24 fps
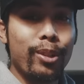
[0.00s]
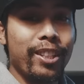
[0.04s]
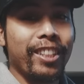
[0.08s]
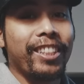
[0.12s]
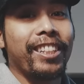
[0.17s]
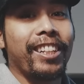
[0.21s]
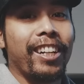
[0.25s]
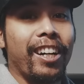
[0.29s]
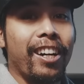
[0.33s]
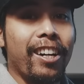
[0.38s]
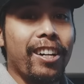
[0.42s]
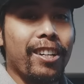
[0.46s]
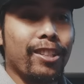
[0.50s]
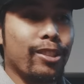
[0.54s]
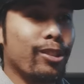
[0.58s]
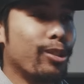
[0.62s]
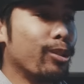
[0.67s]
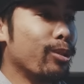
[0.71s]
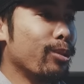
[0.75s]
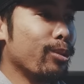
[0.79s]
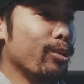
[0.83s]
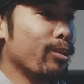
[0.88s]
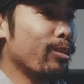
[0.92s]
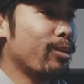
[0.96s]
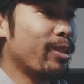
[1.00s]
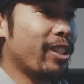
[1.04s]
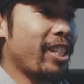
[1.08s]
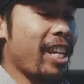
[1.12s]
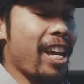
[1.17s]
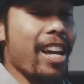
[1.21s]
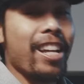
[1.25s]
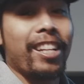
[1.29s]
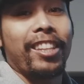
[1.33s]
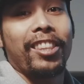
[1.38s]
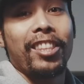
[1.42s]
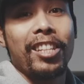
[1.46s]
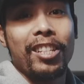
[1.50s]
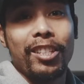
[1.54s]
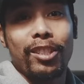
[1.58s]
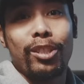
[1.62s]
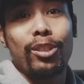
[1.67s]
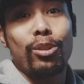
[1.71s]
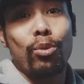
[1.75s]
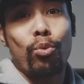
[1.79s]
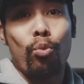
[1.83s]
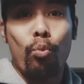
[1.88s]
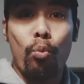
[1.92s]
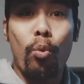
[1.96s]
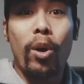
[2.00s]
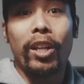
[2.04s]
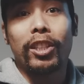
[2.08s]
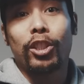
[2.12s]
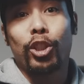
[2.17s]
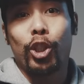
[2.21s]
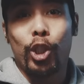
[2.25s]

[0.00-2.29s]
the car to take this one